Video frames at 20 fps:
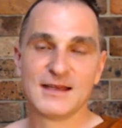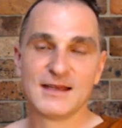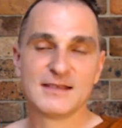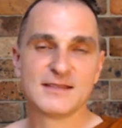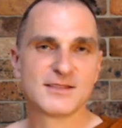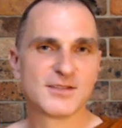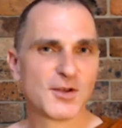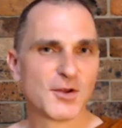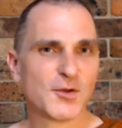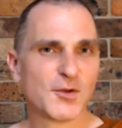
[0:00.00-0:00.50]

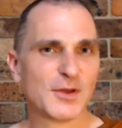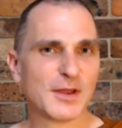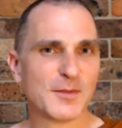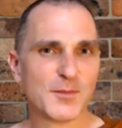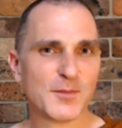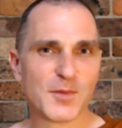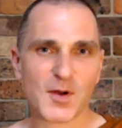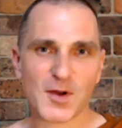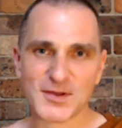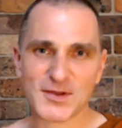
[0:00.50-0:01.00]
So
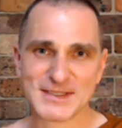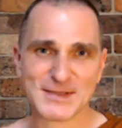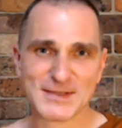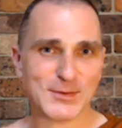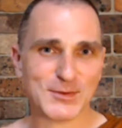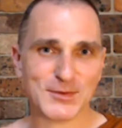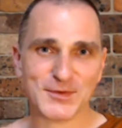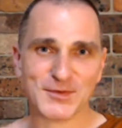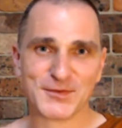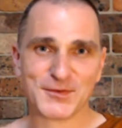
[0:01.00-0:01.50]

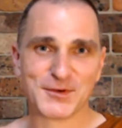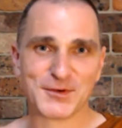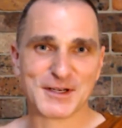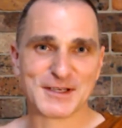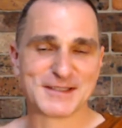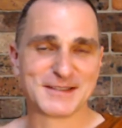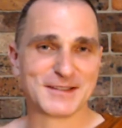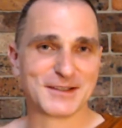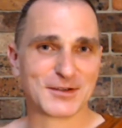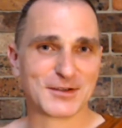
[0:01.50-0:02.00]
impossible for
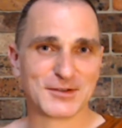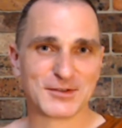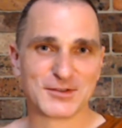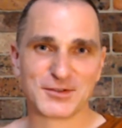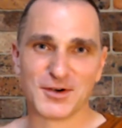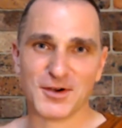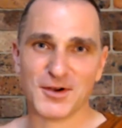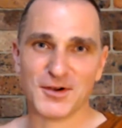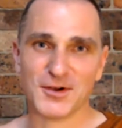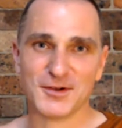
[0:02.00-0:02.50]
us to
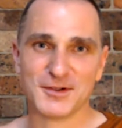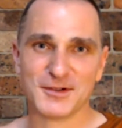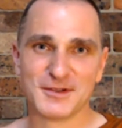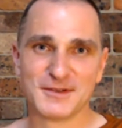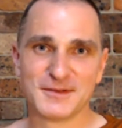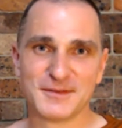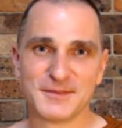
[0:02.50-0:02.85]
control.